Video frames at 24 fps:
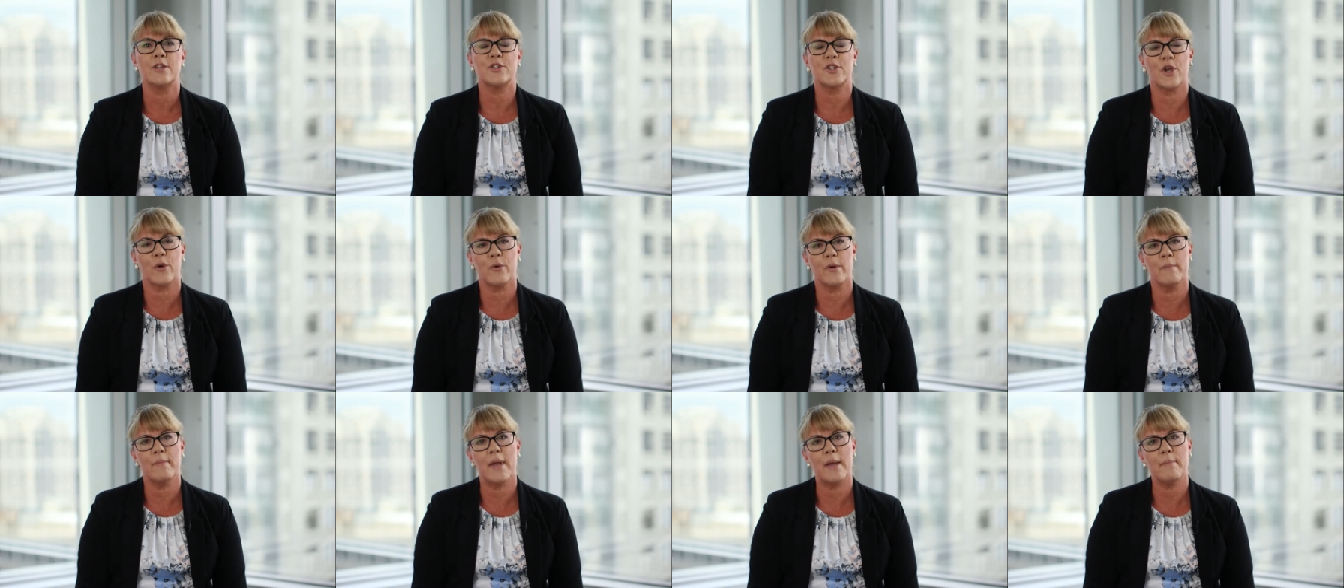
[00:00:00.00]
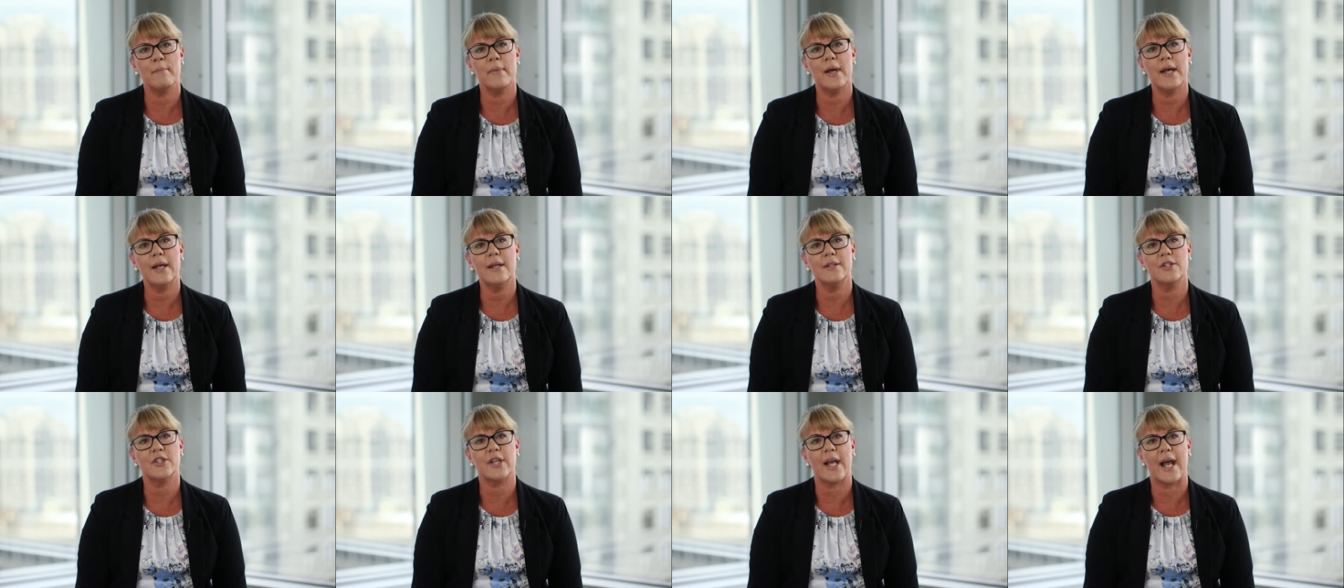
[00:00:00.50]
So
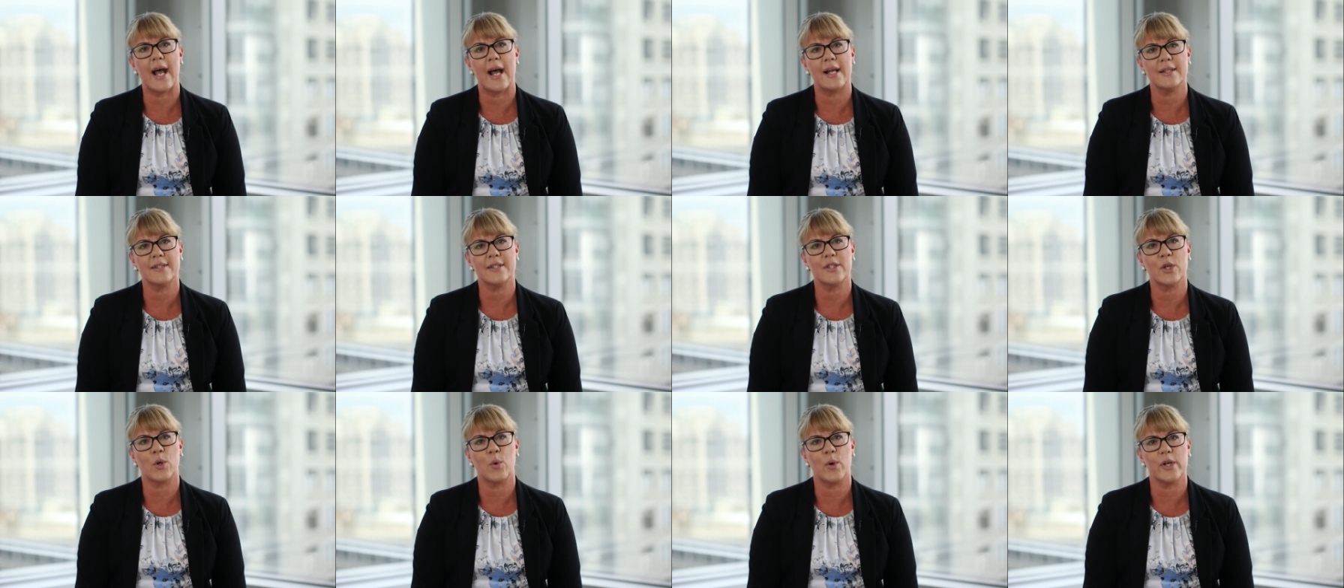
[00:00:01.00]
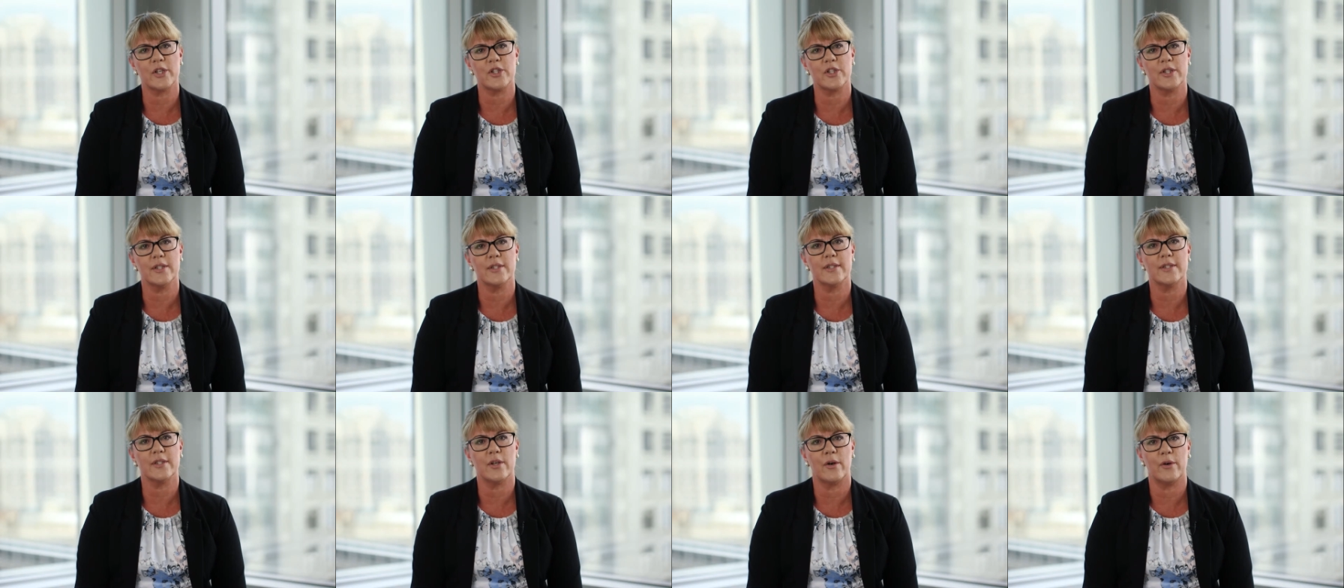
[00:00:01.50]
remember to answer
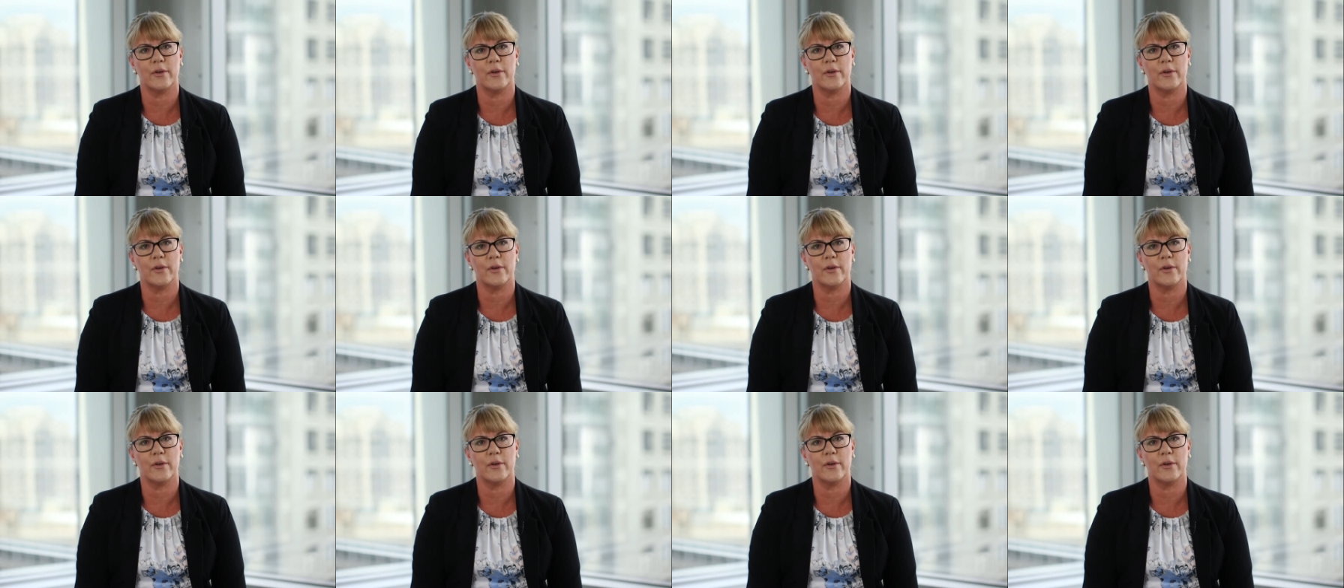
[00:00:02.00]
questions